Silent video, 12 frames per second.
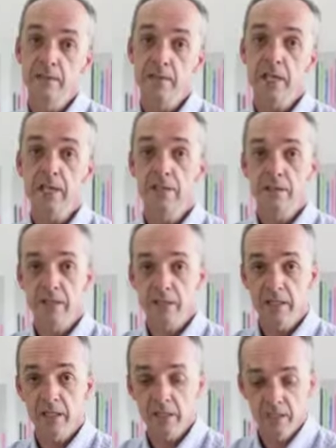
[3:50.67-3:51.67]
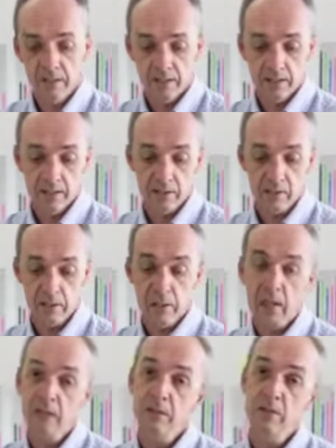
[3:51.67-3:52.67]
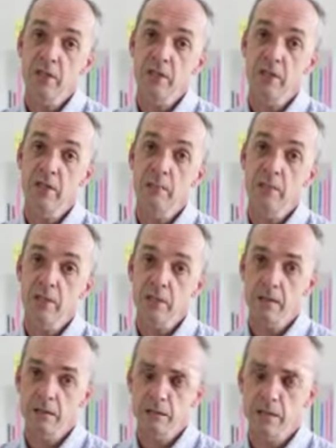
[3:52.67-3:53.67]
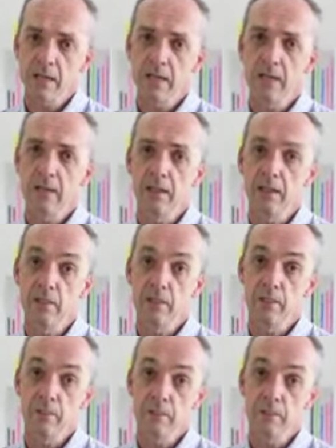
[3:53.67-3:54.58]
the second C is challenging misunderstandings or